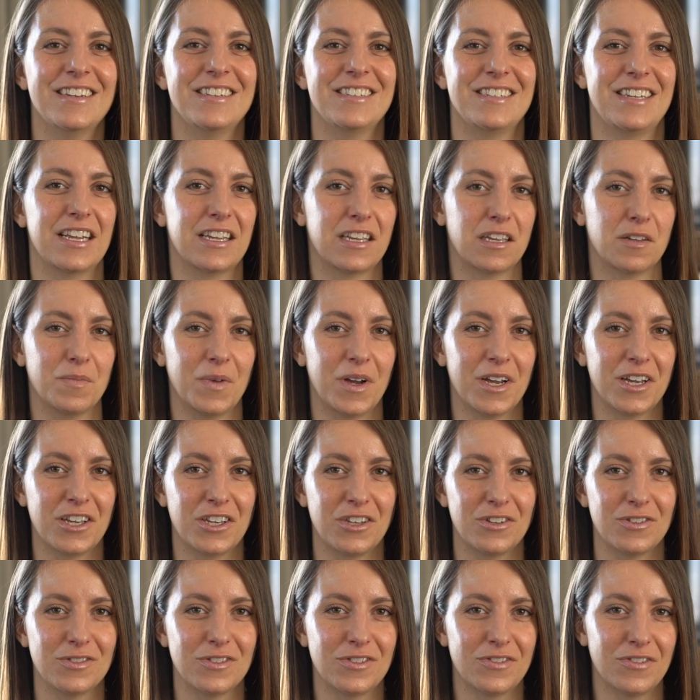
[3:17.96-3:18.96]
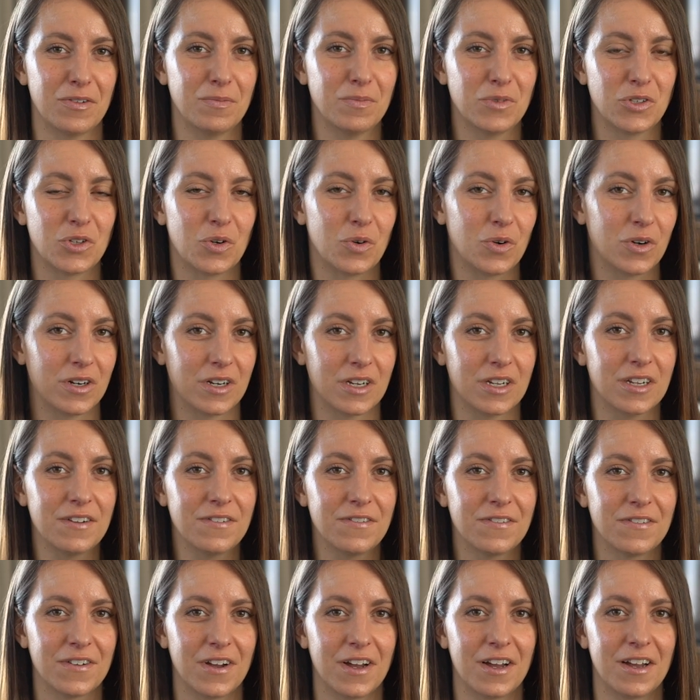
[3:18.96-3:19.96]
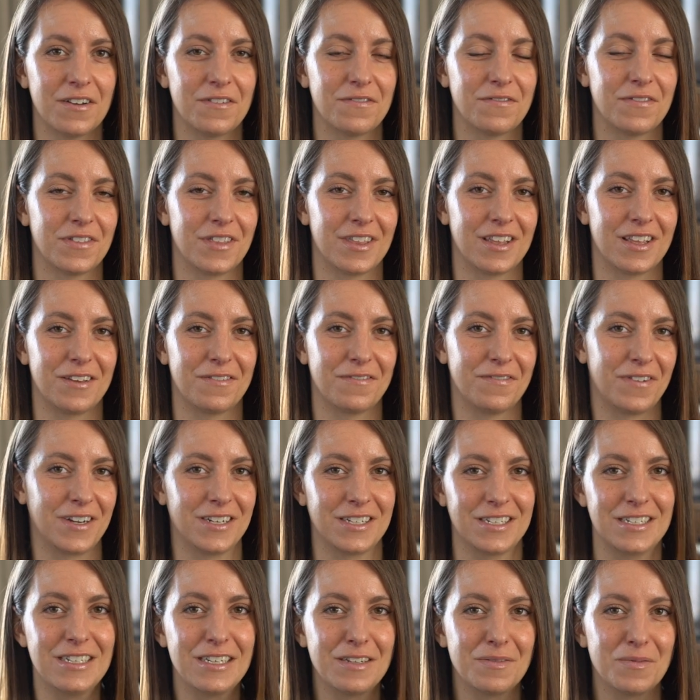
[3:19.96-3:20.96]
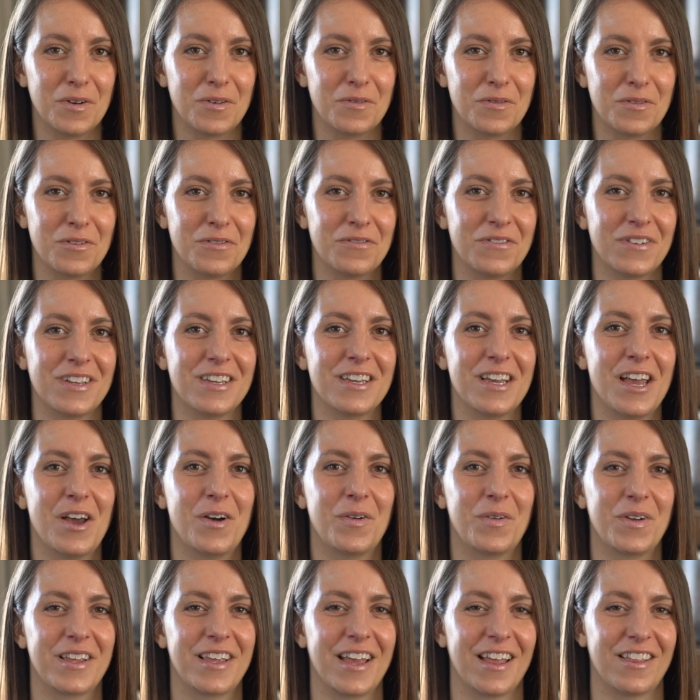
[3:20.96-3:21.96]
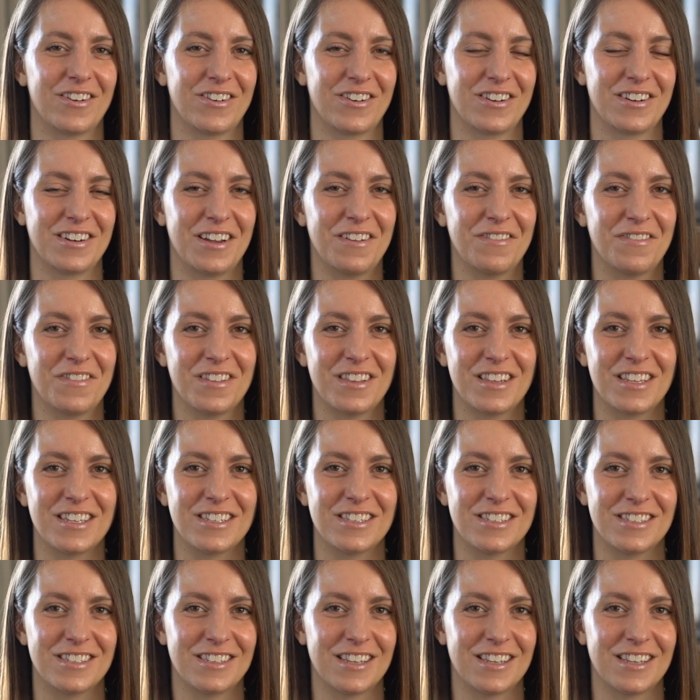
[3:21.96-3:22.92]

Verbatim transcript: Taking my cues from Dory of the Finding Nemo movie, we gathered enough of these